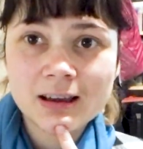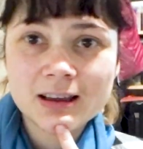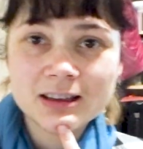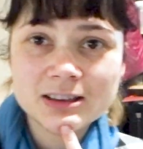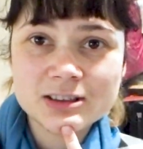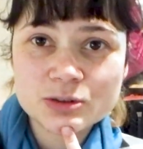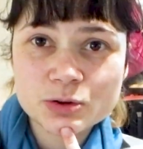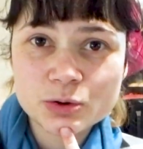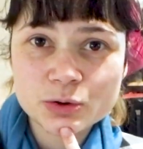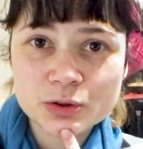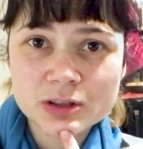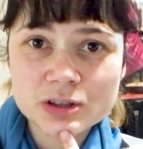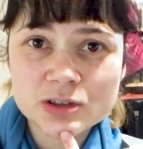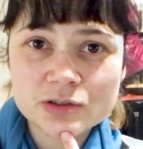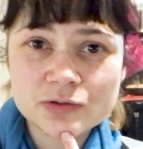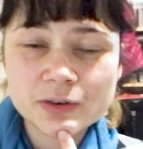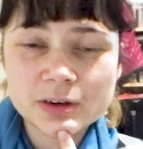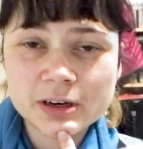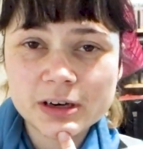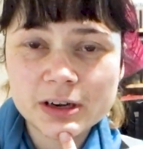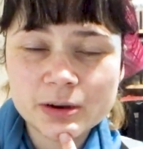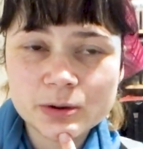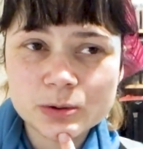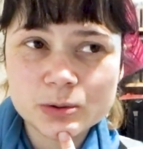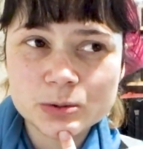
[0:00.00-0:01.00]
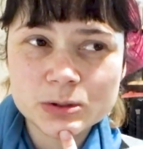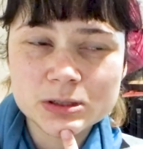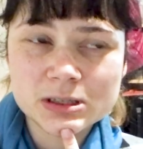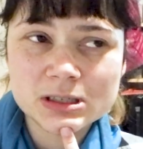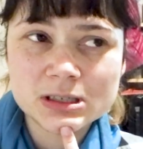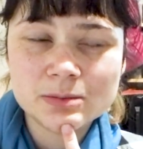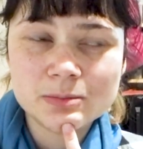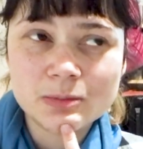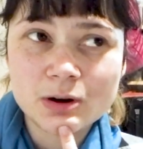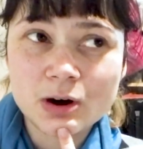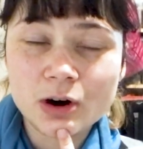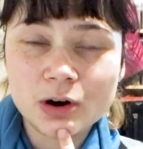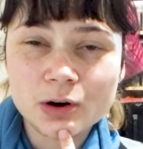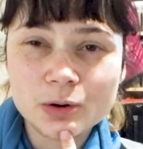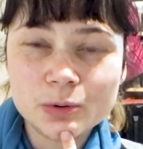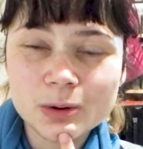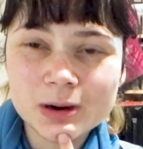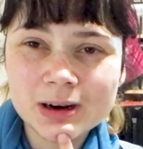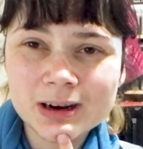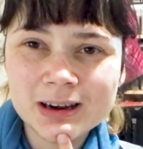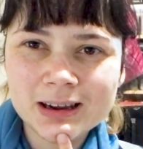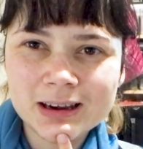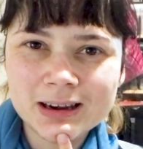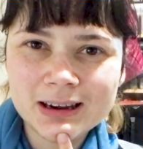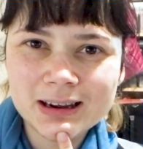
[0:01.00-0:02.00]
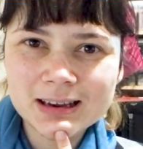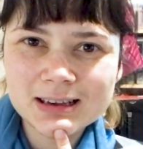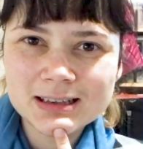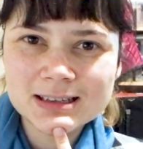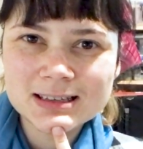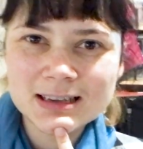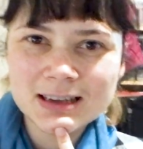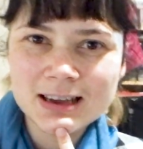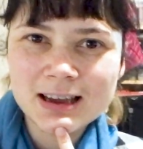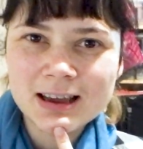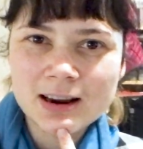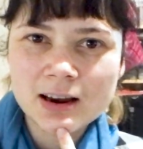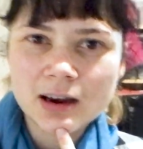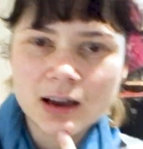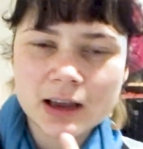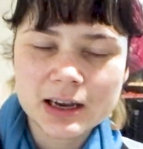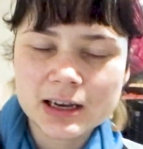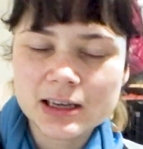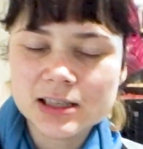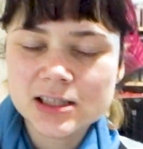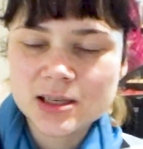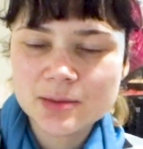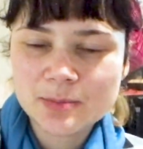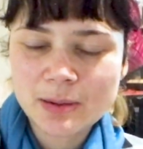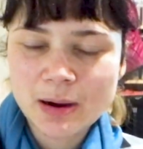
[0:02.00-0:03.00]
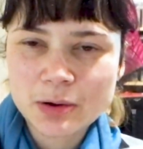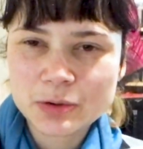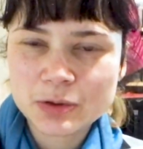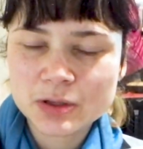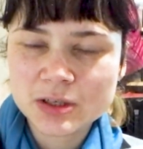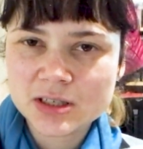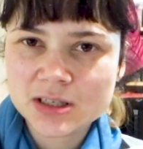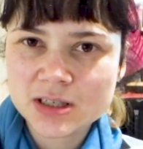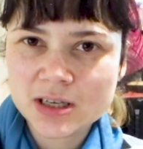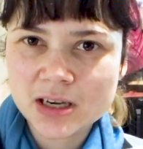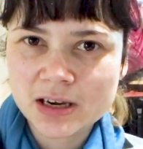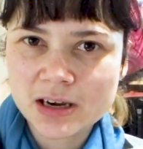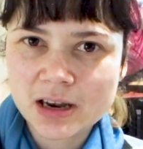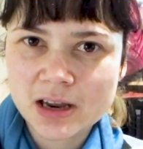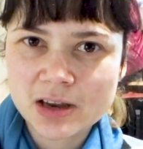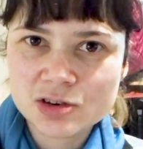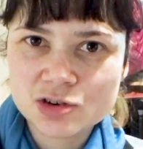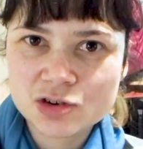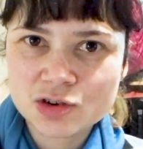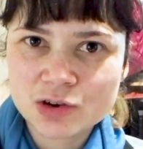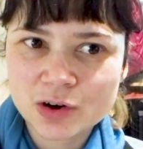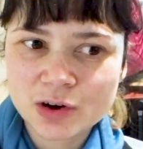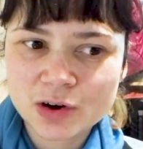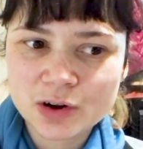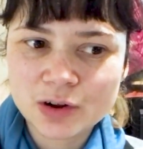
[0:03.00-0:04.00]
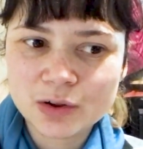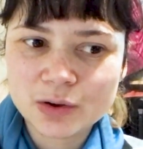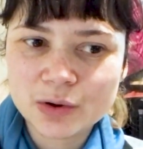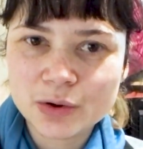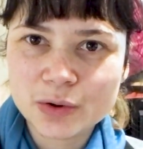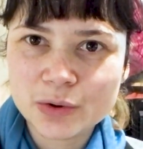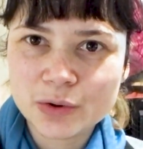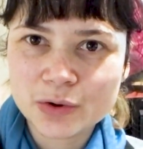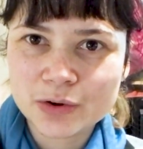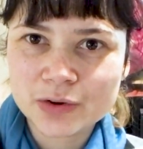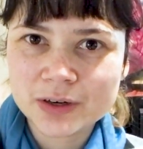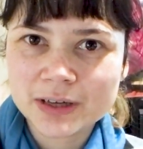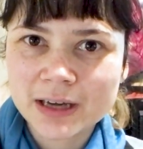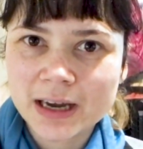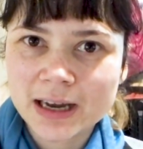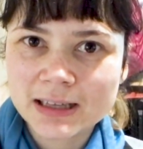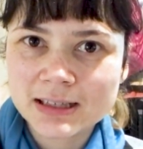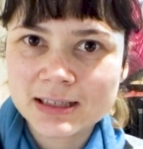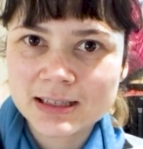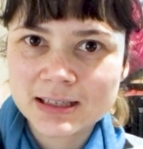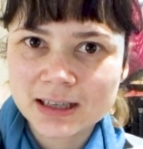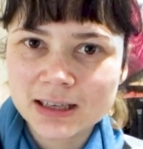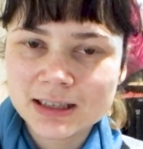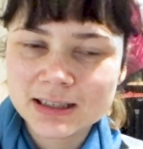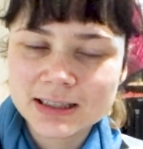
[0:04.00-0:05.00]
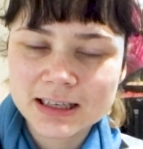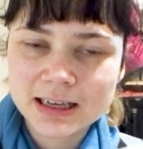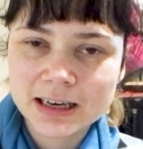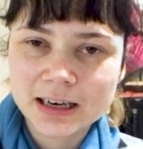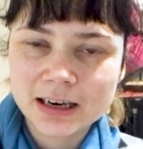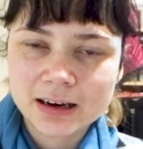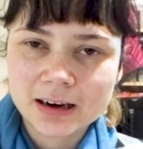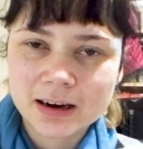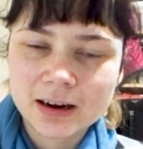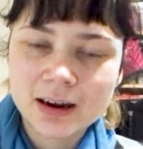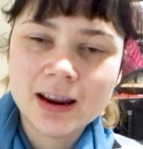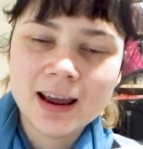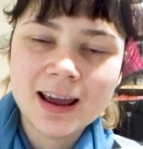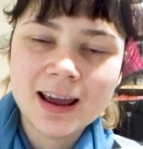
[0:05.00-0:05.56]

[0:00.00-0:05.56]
It's got this really awesome artwork in it. Like it's about this teenage girl who creates a zine.